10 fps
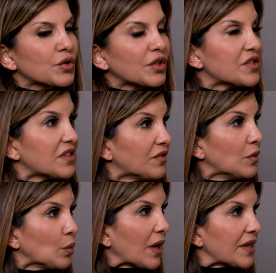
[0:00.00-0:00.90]
so there's
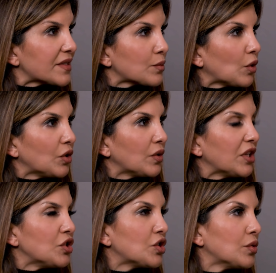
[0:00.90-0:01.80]
different ways. What you
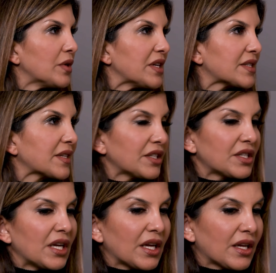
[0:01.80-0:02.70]
can do is
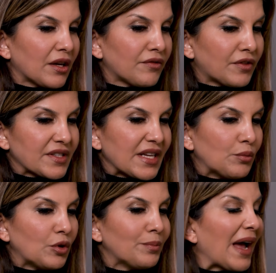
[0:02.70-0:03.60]
take, for
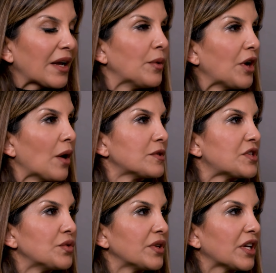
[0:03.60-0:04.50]
example, back when I
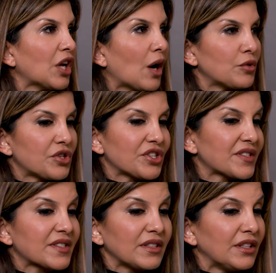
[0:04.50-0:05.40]
was doing it, I would
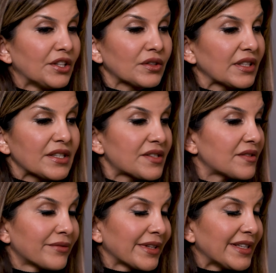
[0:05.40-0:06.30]
just literally, it's
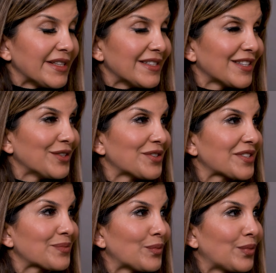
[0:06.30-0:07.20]
really easy. You
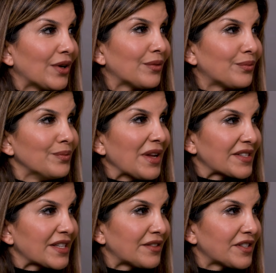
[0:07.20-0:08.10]
just
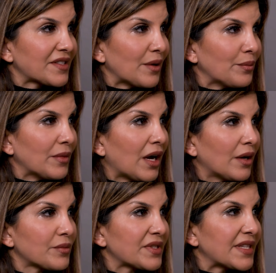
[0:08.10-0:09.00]
mix it with
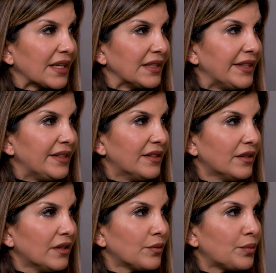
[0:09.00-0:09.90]
some saline,
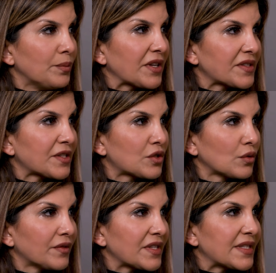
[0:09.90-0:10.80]
mix the
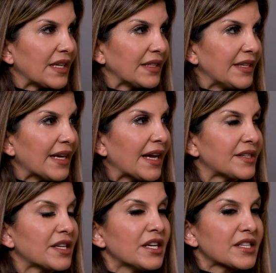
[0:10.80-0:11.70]
stool with saline,
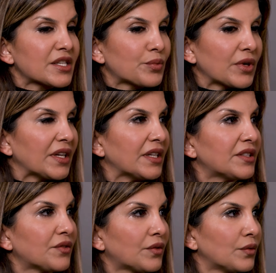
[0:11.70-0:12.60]
and spray it
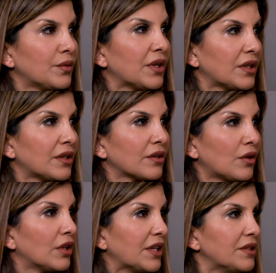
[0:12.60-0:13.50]
through the
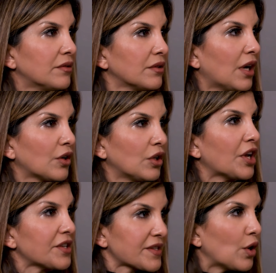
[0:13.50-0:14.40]

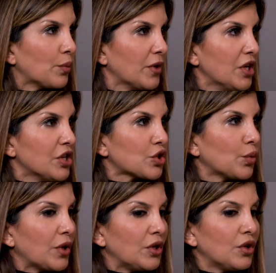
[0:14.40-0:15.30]
colonoscope. So
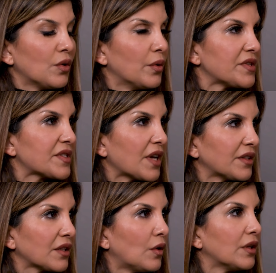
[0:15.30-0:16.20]
when you go
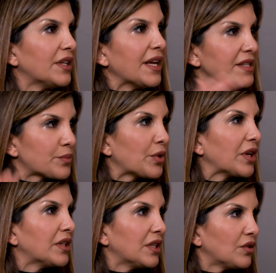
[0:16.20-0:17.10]
inside the colon and
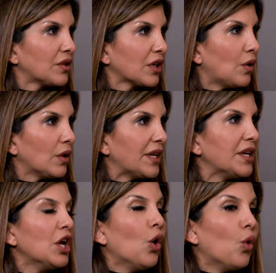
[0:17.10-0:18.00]
spray it into the
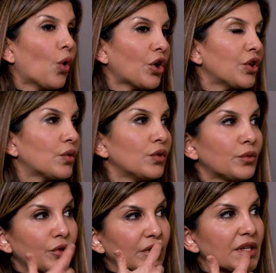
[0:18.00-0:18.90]
colon, or you
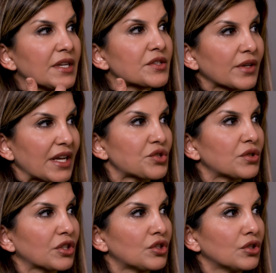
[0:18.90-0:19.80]
could put a
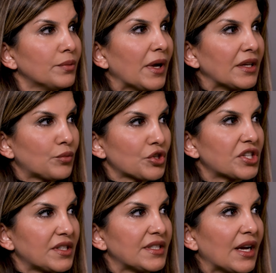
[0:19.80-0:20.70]
nasogastric tube and
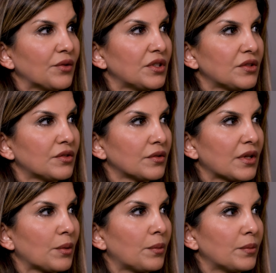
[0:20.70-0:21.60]
push it down into
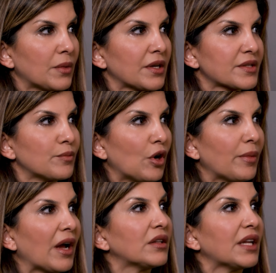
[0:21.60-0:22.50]
the small
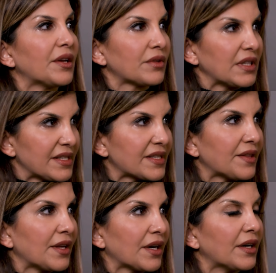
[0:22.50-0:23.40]
bowel and release
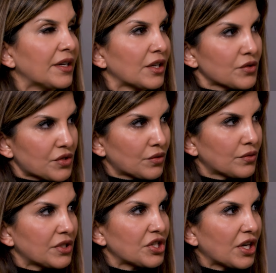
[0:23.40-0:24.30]
it there, and it goes
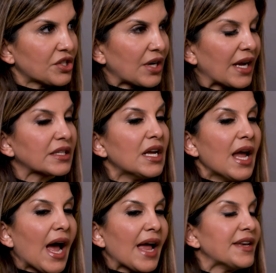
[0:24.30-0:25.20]
through the GI tract.
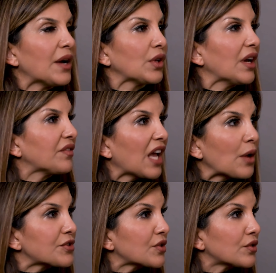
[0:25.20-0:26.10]
And now they have
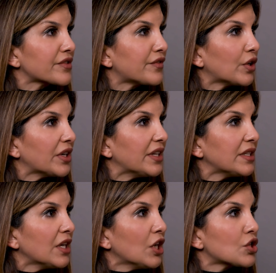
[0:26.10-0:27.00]
capsules for
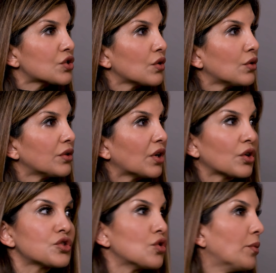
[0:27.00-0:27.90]
it. So there
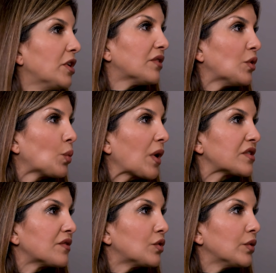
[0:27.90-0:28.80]
are so different
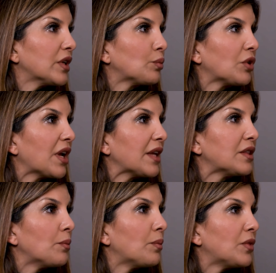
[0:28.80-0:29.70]
ways of doing it, but
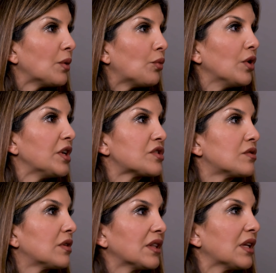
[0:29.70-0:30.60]
the point is
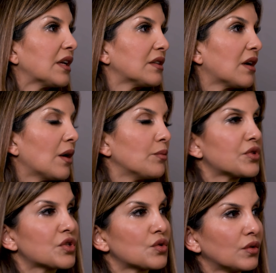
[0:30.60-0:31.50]
to get that
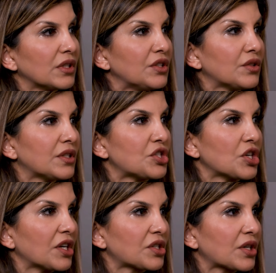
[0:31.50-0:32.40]
stool into the
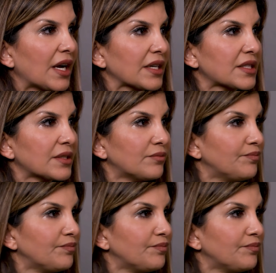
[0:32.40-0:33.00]
GI tract.